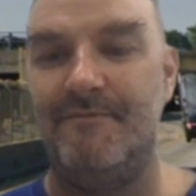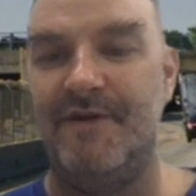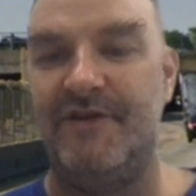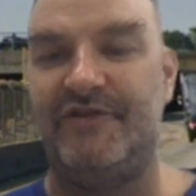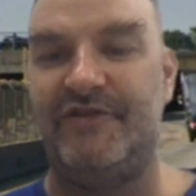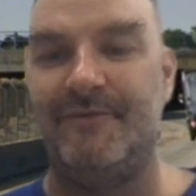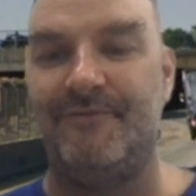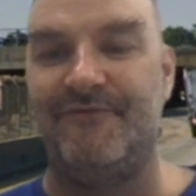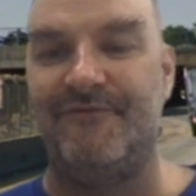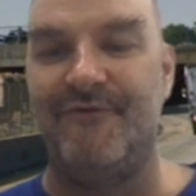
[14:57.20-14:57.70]

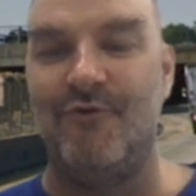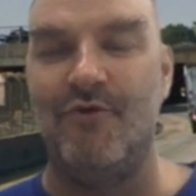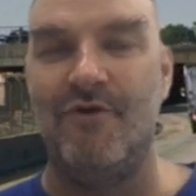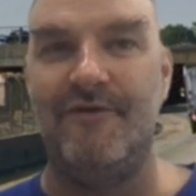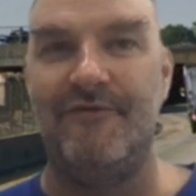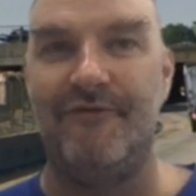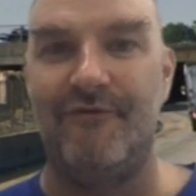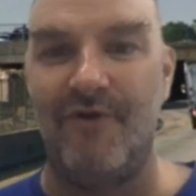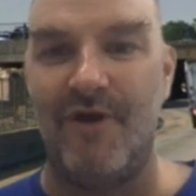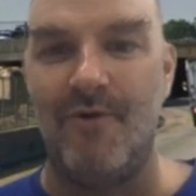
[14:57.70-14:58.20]
Bishop
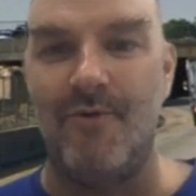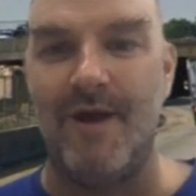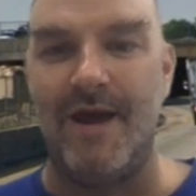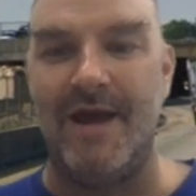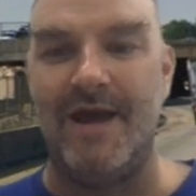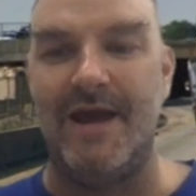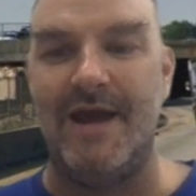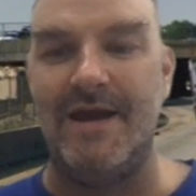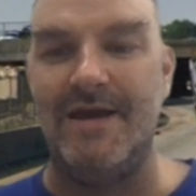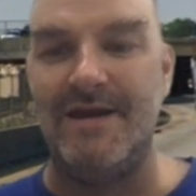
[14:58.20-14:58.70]
Ford
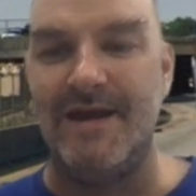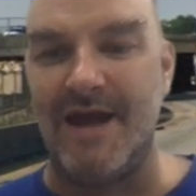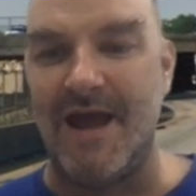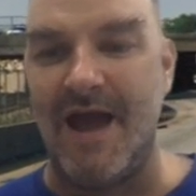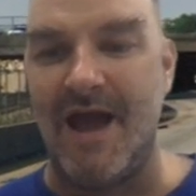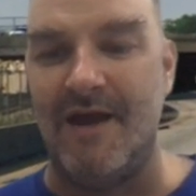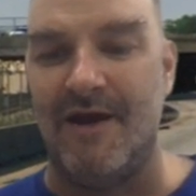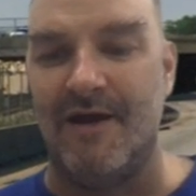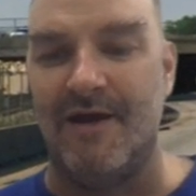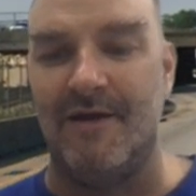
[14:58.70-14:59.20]
Freeway,
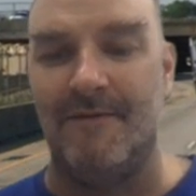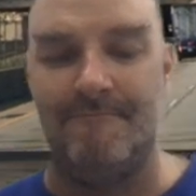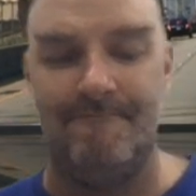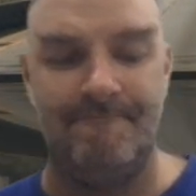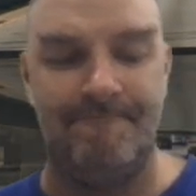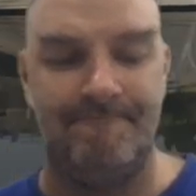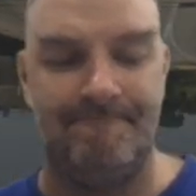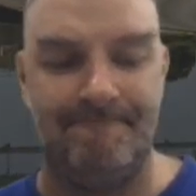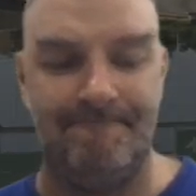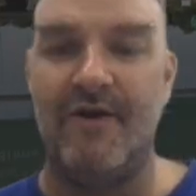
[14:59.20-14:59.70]
Indiana.
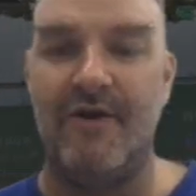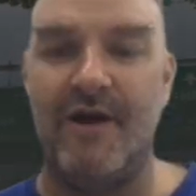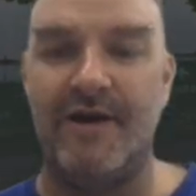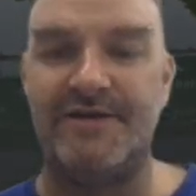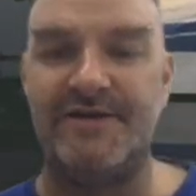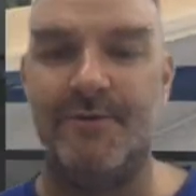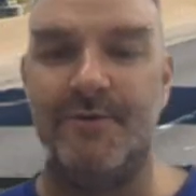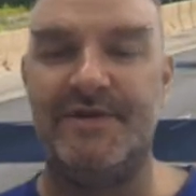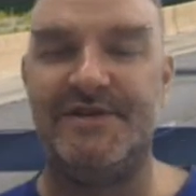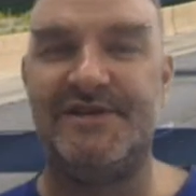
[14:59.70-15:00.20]
We get our
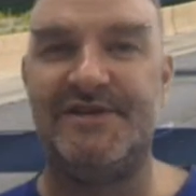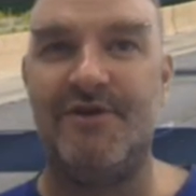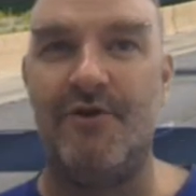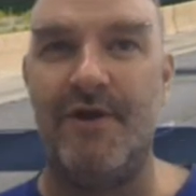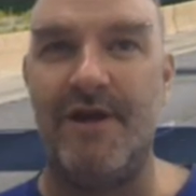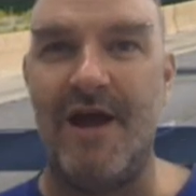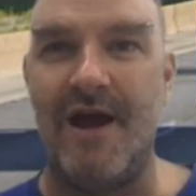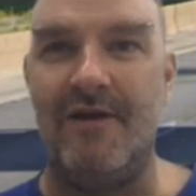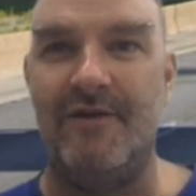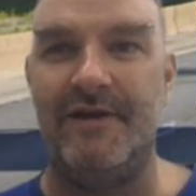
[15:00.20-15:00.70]
exit with
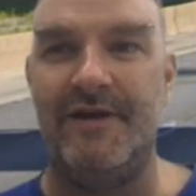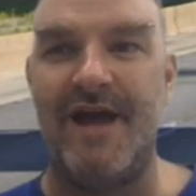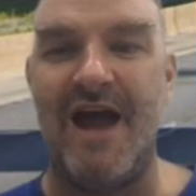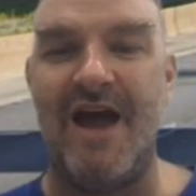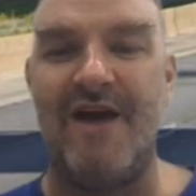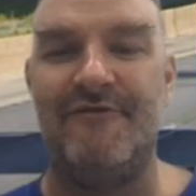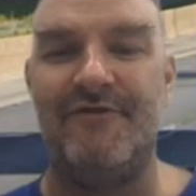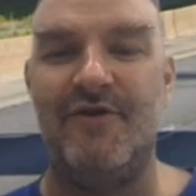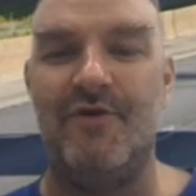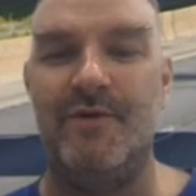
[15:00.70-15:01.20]
Stony Island
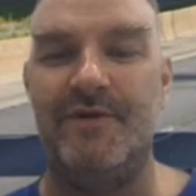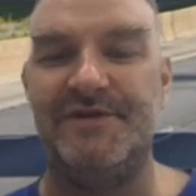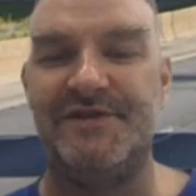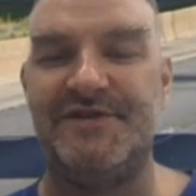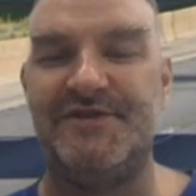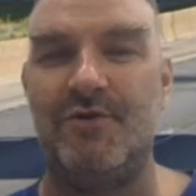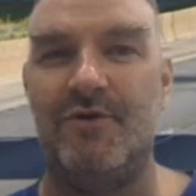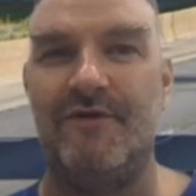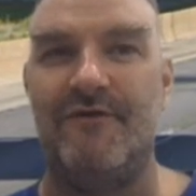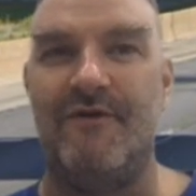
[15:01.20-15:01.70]
Avenue, which is
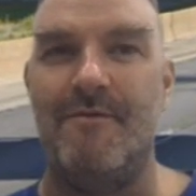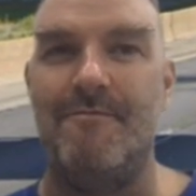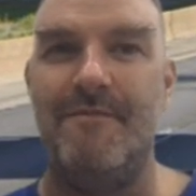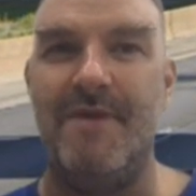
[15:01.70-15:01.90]
sort of a